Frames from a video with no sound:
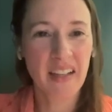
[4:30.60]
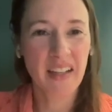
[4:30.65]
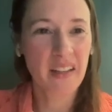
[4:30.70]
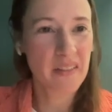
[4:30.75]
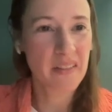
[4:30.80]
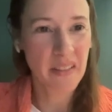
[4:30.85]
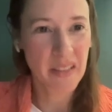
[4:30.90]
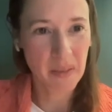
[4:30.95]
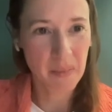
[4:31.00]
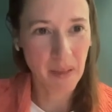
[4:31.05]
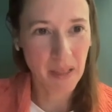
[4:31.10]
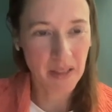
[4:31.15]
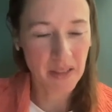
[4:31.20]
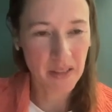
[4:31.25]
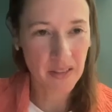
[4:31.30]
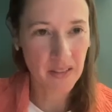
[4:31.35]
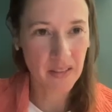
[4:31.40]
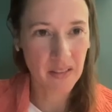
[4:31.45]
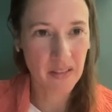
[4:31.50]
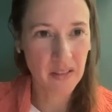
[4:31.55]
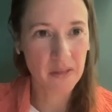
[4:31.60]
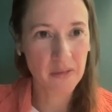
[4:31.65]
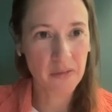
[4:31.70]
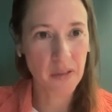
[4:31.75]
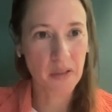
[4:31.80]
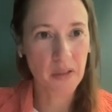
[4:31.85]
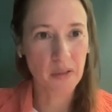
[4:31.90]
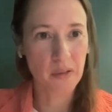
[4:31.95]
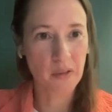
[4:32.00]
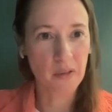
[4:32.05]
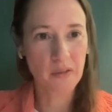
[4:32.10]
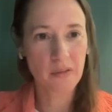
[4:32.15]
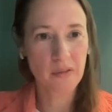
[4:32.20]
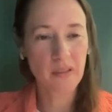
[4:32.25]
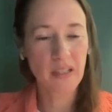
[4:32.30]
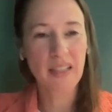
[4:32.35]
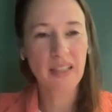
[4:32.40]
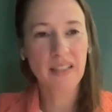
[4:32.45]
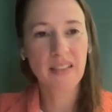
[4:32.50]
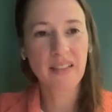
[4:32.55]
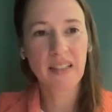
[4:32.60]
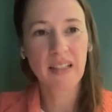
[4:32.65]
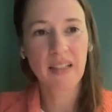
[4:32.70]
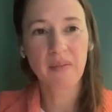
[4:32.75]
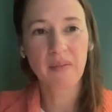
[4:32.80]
already mentioned a few, right? The